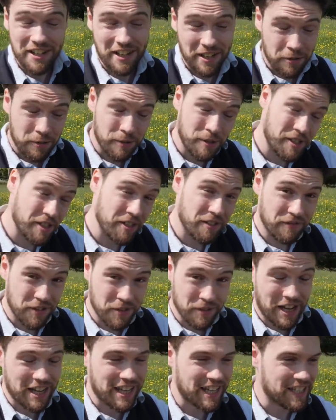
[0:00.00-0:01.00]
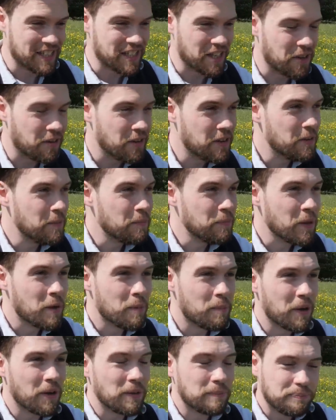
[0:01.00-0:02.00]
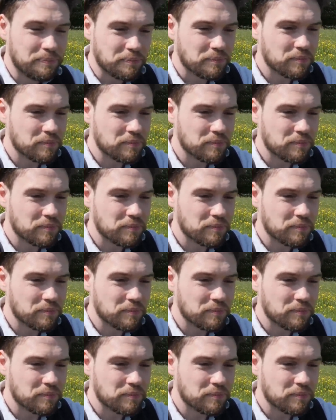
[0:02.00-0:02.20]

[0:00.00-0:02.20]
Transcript: I know it was done a few decades ago. But